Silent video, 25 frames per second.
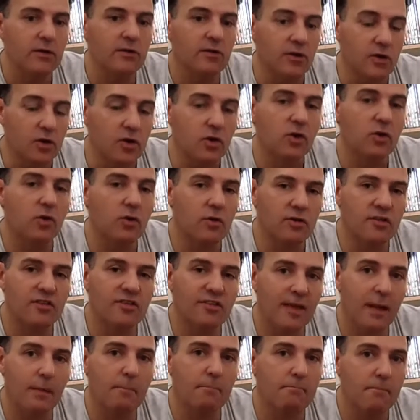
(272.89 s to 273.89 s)
So you got
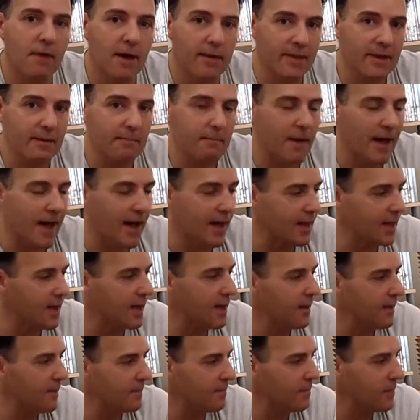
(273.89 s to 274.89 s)
some money back
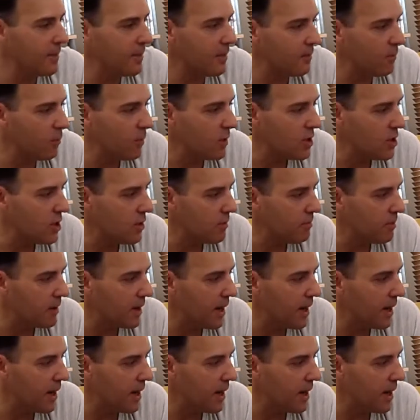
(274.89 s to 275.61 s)
when you